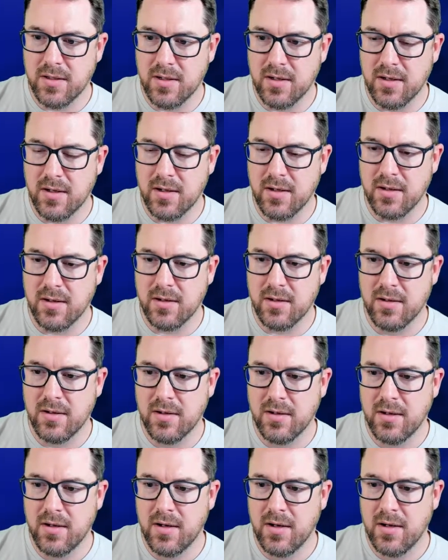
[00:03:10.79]

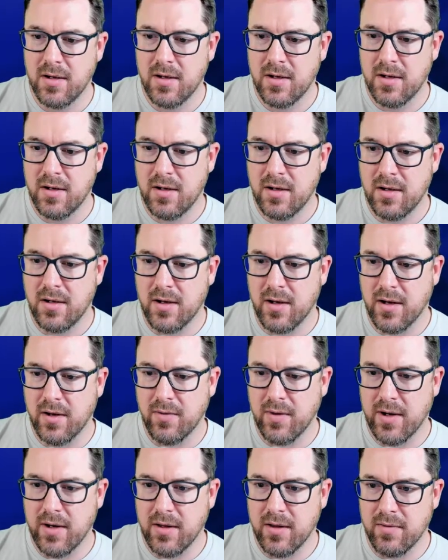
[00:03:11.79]
not
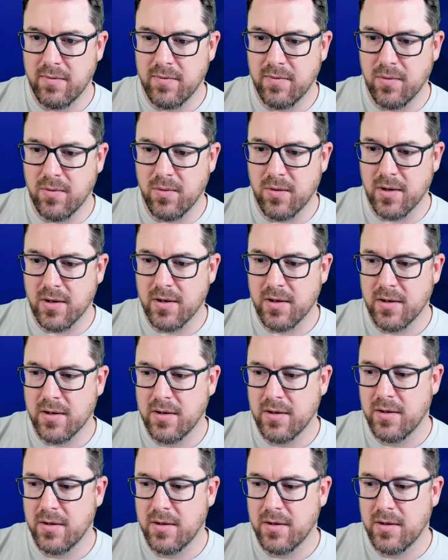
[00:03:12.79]
greater than 4.